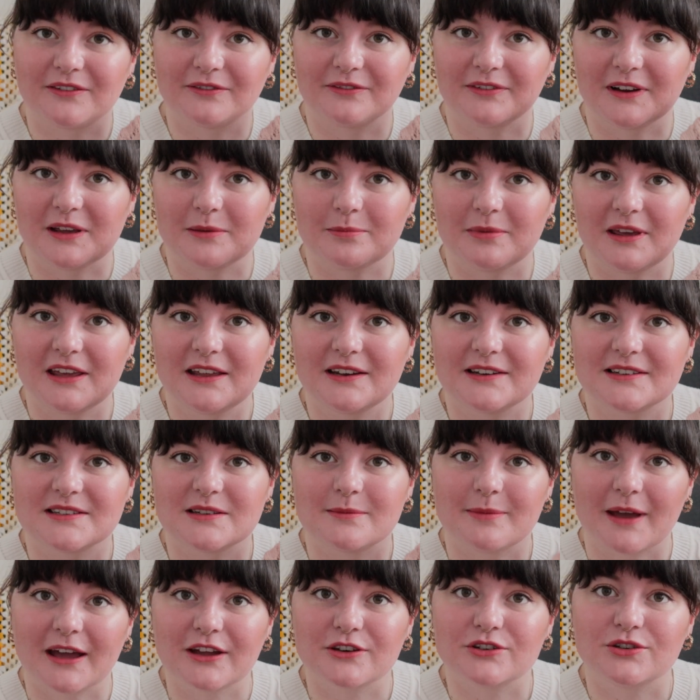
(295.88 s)
repeat is
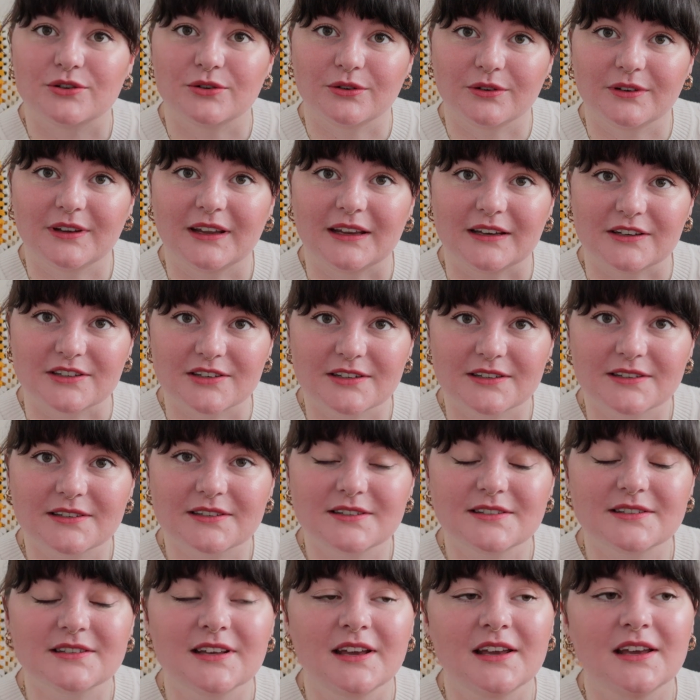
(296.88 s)
about 2
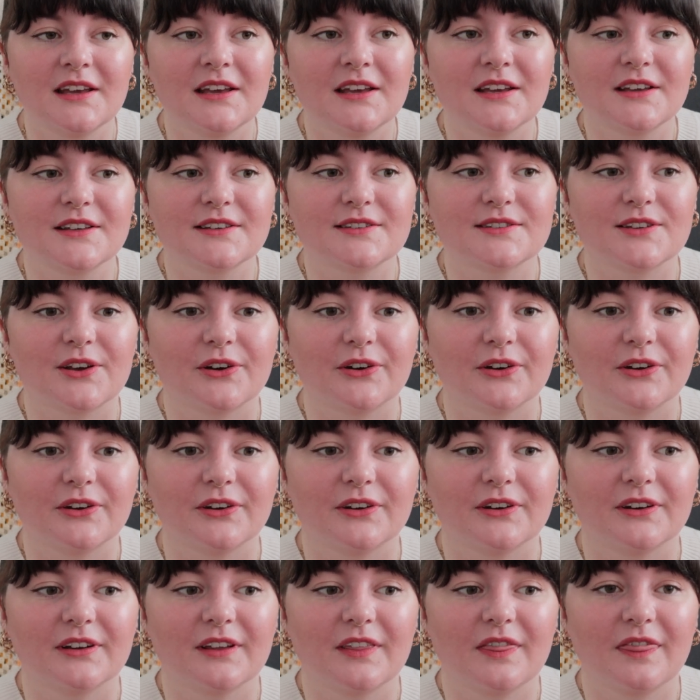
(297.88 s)
inches.
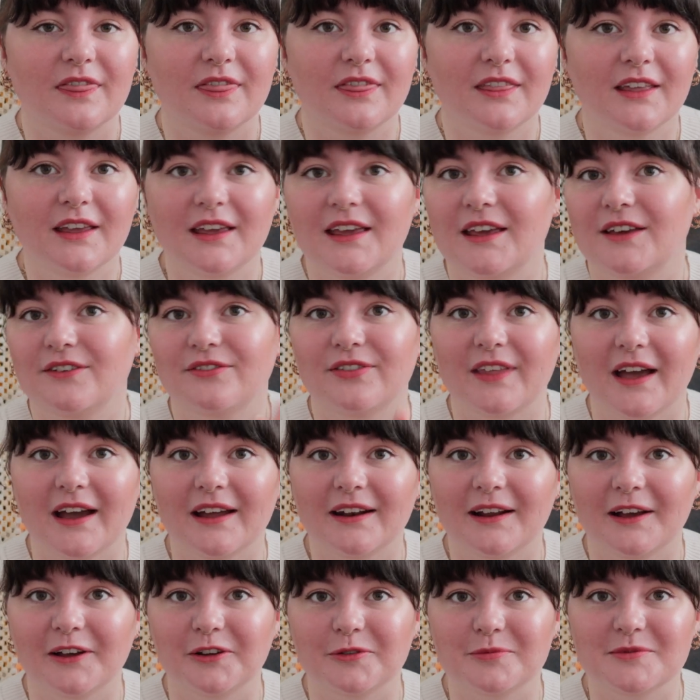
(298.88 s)
So if that
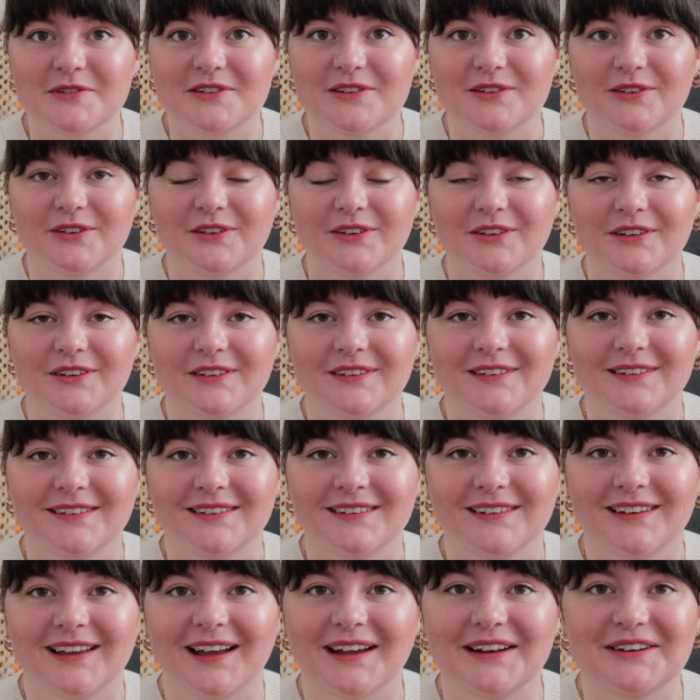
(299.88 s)
helps you
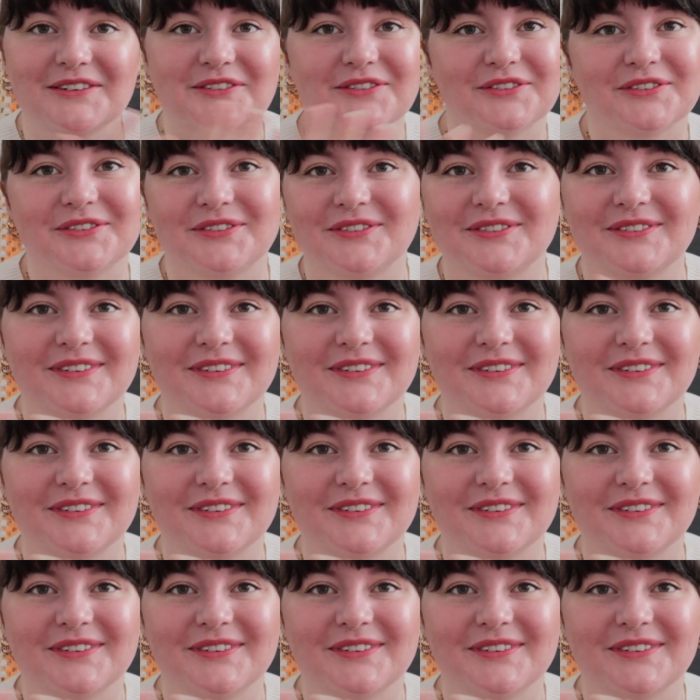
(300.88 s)
kind of